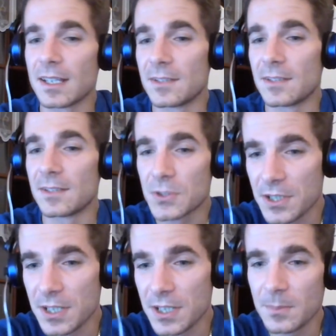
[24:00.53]
It was
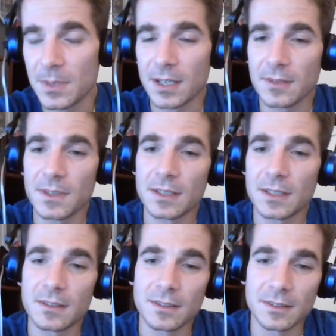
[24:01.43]
really cheap. Like we
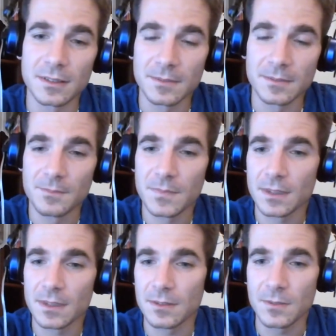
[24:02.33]
had
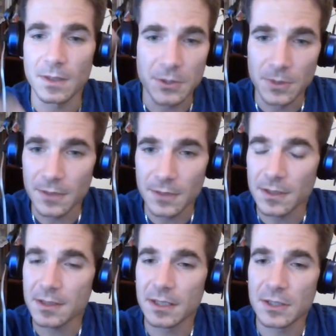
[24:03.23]
2
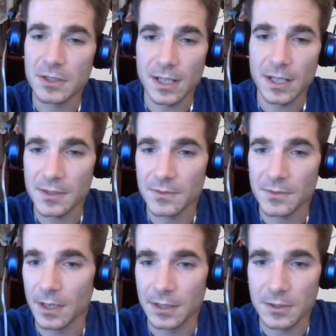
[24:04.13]
levels, each class
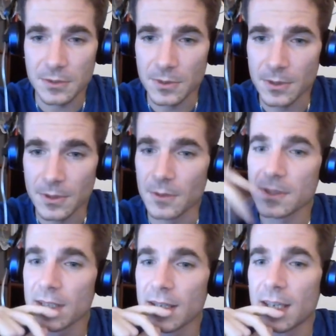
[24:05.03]
for like
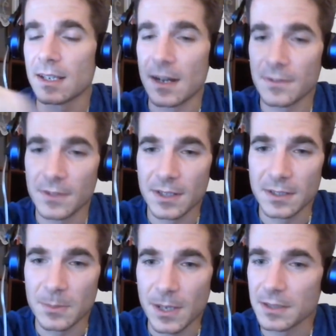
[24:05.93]
€2. After
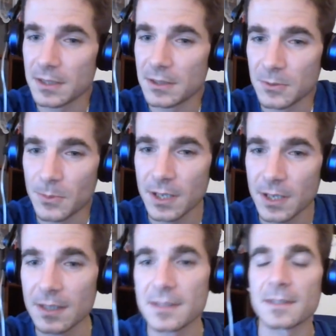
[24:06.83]
that, a party to
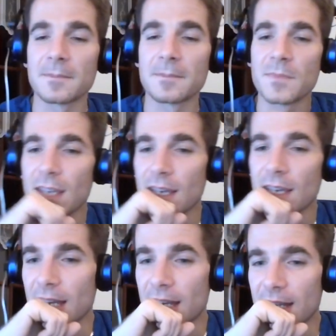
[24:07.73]
practice,
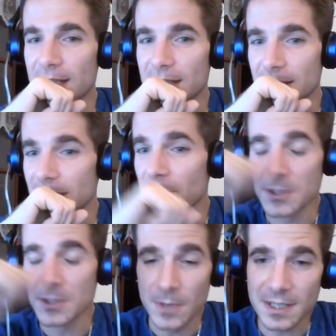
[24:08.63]
and it
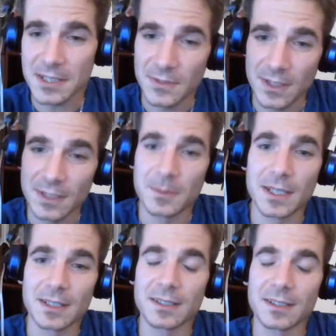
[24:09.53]
was really successful at the
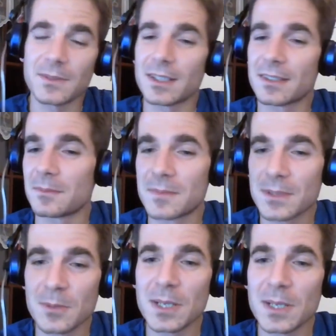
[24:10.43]
beginning. We had
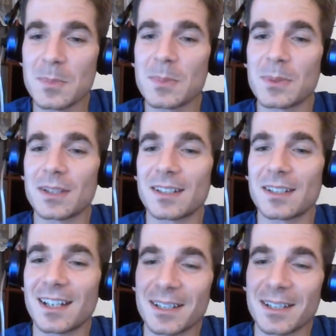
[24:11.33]
so many people,
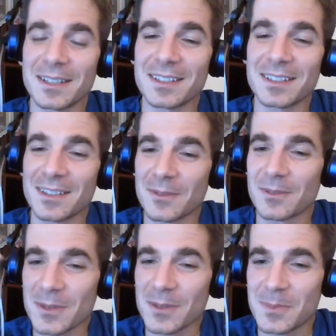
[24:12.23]
and I
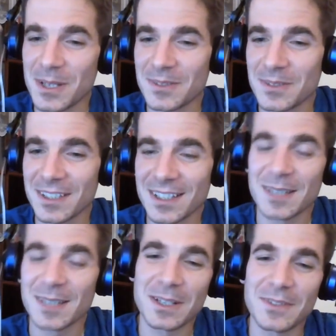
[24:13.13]

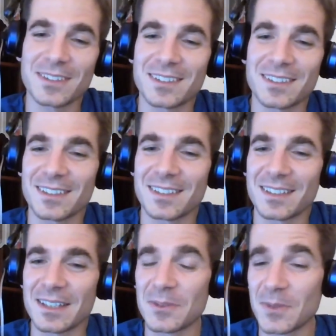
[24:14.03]
believed
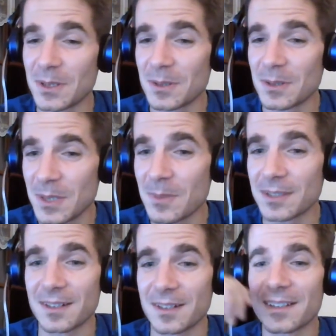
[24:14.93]
it will be
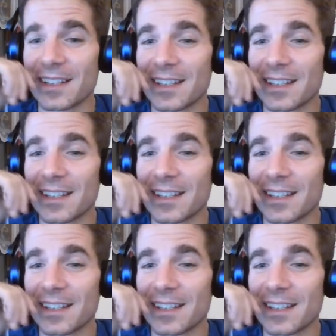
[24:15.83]
better.